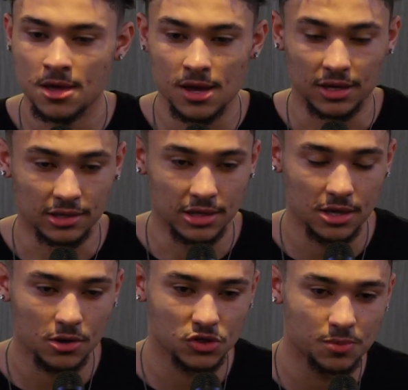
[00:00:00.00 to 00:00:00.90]
Another year
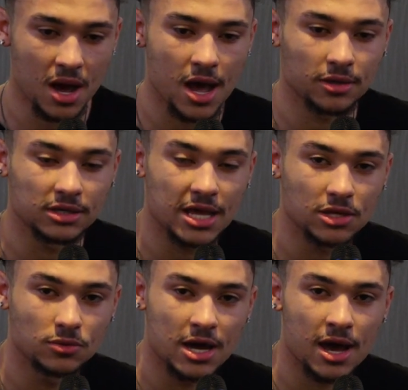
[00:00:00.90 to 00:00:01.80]
goes by on the day
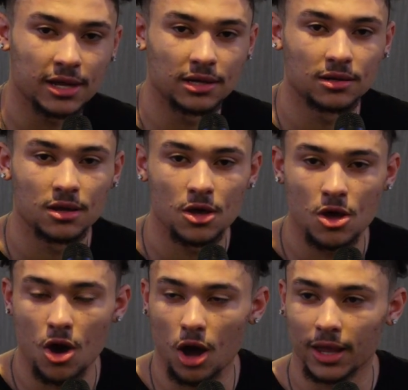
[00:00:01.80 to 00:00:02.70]
you died, and
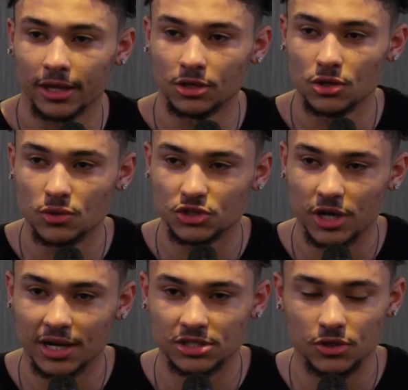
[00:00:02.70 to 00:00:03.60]
all I can do is try
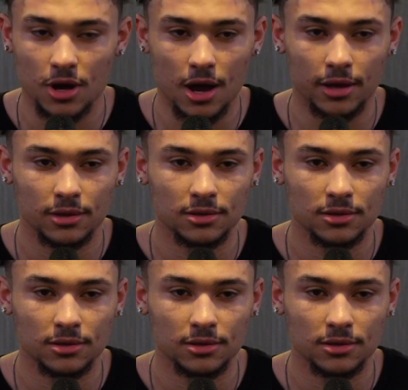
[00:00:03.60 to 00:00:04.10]
not to cry.